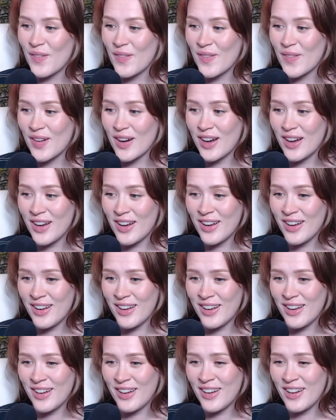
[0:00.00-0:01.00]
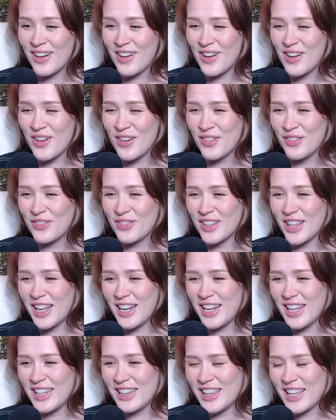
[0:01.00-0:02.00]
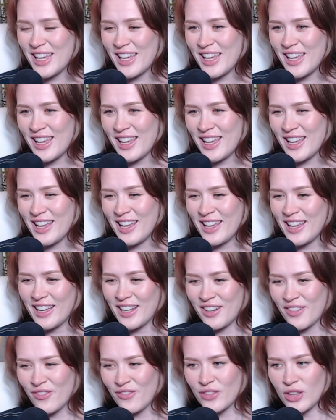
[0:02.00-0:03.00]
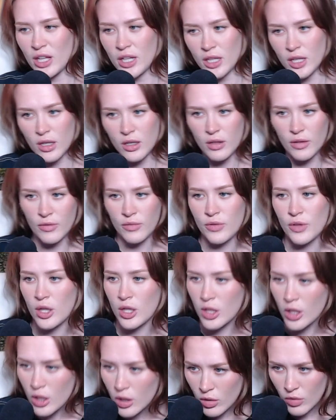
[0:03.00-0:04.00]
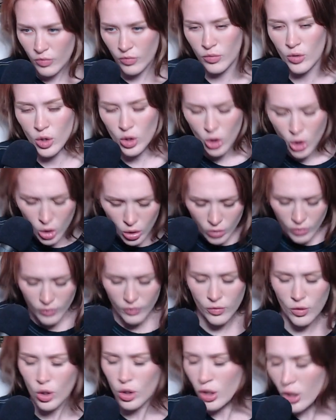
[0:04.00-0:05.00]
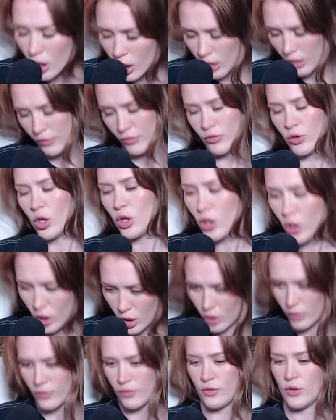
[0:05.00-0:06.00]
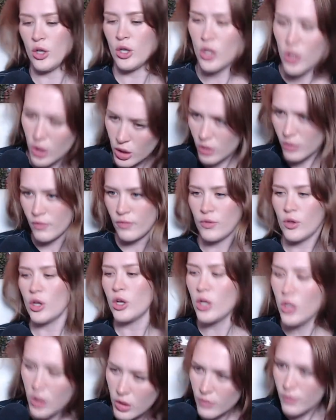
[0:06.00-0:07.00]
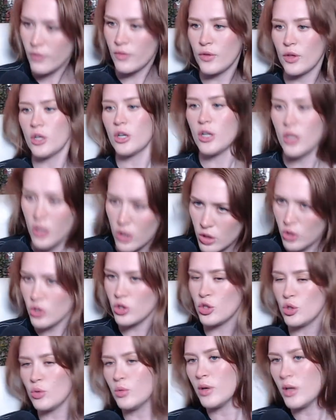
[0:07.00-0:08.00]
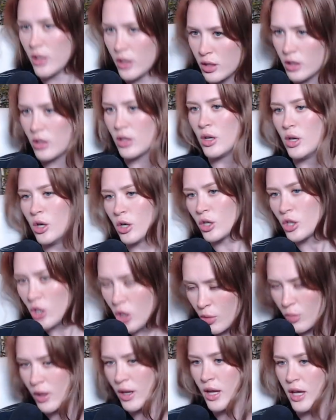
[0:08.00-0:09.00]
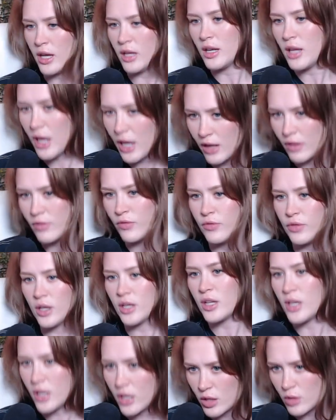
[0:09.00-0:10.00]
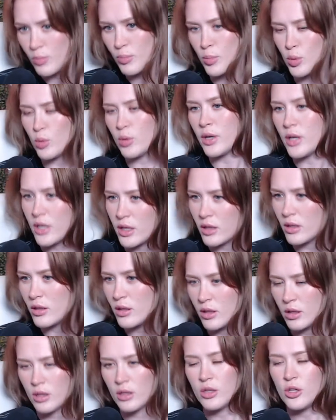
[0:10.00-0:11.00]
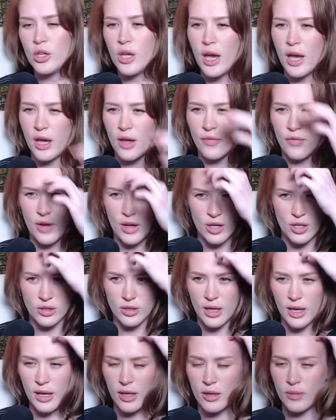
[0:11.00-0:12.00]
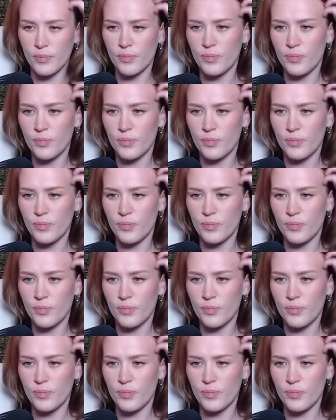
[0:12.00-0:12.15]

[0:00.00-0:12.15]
Whoa. Flood it then. Flood it. Flood it. Flood it. Flood it. Flood it. Flood it. Flood it. Flood it. Do it. Go ahead and flood it. Do it. Yeah, if I could like